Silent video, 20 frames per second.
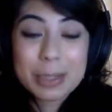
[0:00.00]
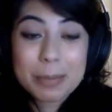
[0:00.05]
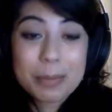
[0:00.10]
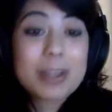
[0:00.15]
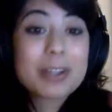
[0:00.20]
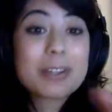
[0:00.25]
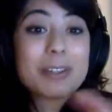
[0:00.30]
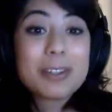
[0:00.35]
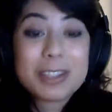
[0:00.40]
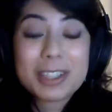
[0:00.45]

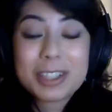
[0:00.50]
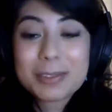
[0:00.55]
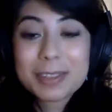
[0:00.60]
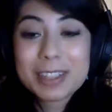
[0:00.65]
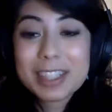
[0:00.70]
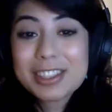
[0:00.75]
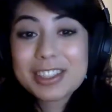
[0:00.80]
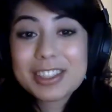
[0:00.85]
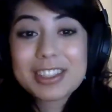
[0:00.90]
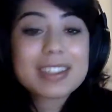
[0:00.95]
pre-colonial
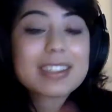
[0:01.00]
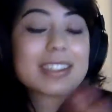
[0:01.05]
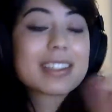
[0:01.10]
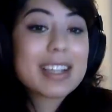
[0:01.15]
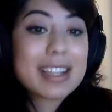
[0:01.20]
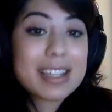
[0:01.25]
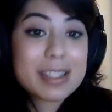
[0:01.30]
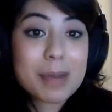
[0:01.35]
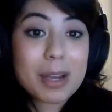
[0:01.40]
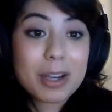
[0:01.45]
religion,
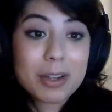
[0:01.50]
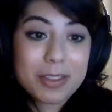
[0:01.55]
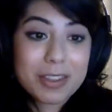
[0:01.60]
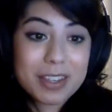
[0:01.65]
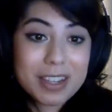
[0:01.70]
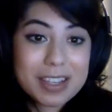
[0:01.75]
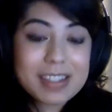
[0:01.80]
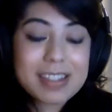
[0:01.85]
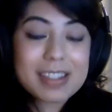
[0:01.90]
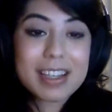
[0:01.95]
is
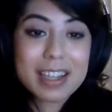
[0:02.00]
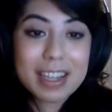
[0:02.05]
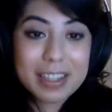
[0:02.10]
monotheistic.